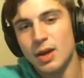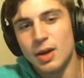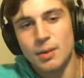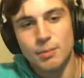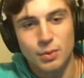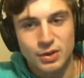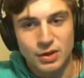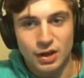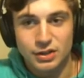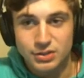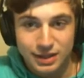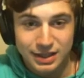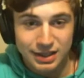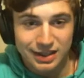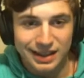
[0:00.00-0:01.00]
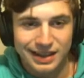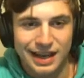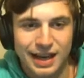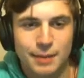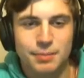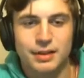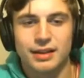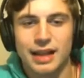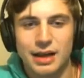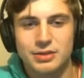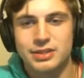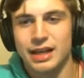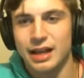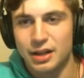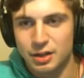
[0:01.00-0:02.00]
But when you also kill that camp, it
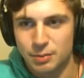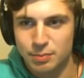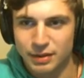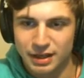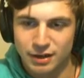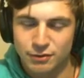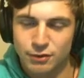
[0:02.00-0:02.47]
allows that other player